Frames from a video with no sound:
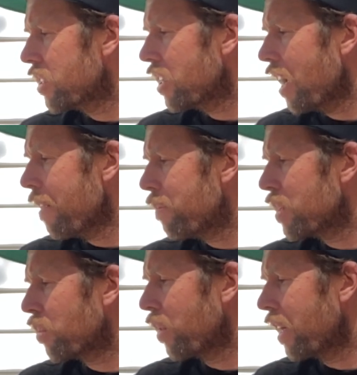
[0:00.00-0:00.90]
shared
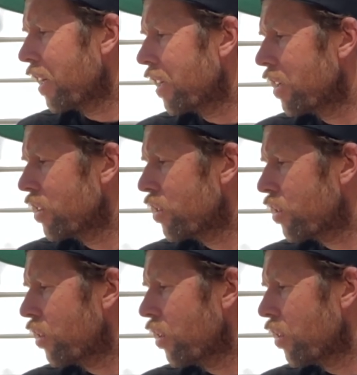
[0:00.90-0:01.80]
between
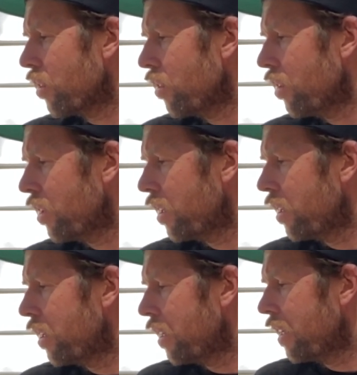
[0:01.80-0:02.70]
2,
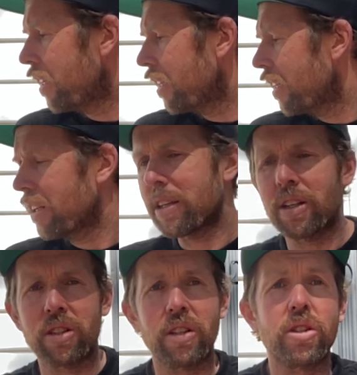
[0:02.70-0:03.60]

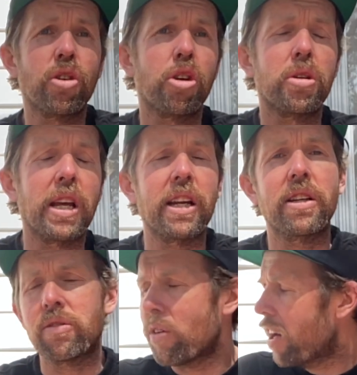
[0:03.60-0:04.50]
because there's 2 TED
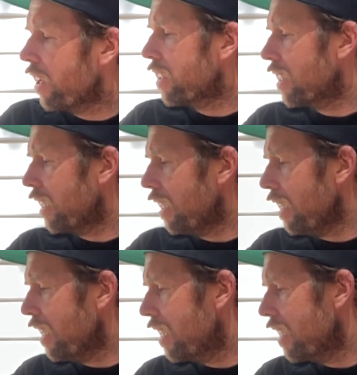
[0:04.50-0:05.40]
rugs,
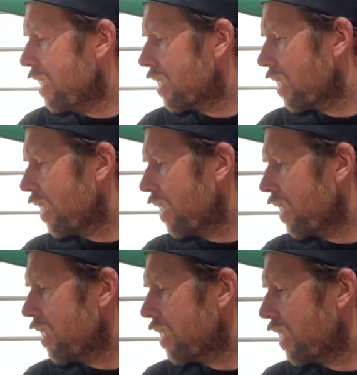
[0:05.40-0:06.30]
is, and
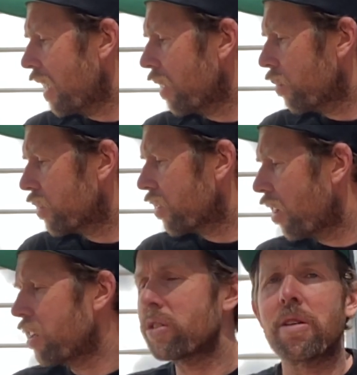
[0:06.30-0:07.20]
this equal
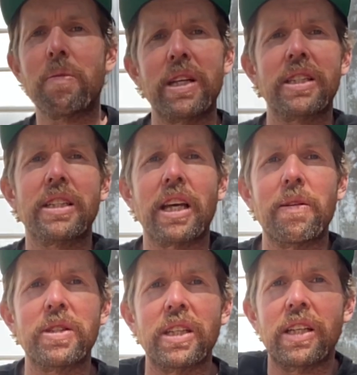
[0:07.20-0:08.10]
sign sort of means the
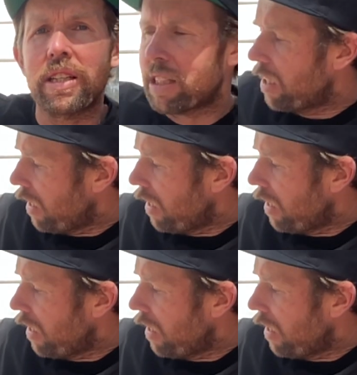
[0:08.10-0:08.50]
same as is